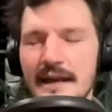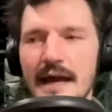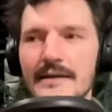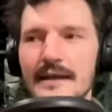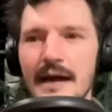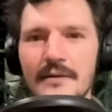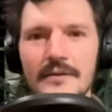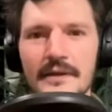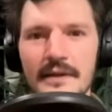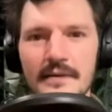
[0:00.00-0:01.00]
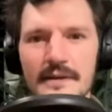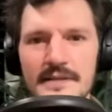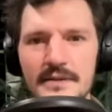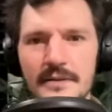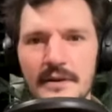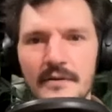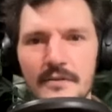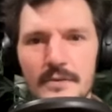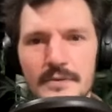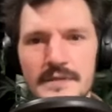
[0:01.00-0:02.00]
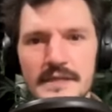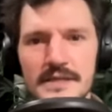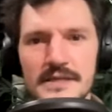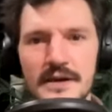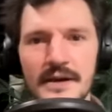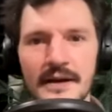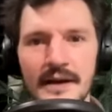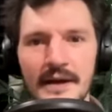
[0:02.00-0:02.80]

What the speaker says: I don't think they're necessarily going for prestigious here.